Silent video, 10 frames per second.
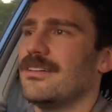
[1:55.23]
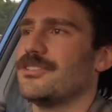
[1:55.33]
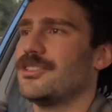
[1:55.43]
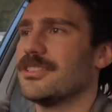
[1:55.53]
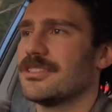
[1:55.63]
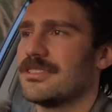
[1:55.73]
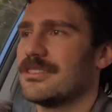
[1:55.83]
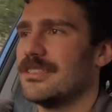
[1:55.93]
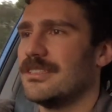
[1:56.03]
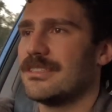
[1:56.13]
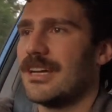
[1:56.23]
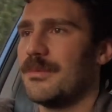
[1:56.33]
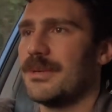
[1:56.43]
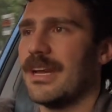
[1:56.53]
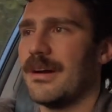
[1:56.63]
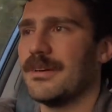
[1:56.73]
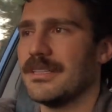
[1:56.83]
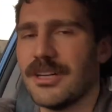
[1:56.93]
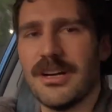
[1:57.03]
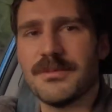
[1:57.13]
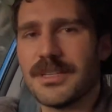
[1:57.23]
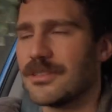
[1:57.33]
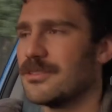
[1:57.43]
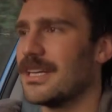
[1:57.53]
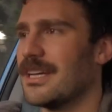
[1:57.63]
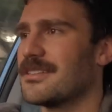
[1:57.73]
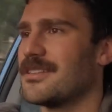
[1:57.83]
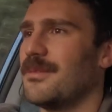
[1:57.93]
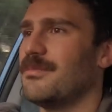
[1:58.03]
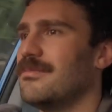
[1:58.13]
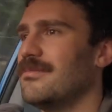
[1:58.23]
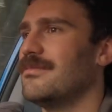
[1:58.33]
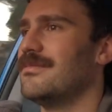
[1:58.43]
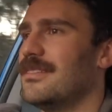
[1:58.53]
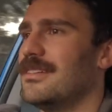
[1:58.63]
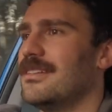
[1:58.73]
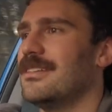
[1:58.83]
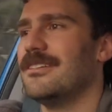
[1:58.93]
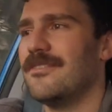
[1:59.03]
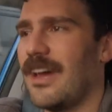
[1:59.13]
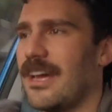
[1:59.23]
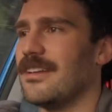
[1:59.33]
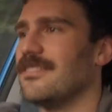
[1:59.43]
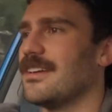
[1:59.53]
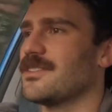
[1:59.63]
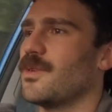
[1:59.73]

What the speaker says: She just didn't tell me how many times I could take some. And that's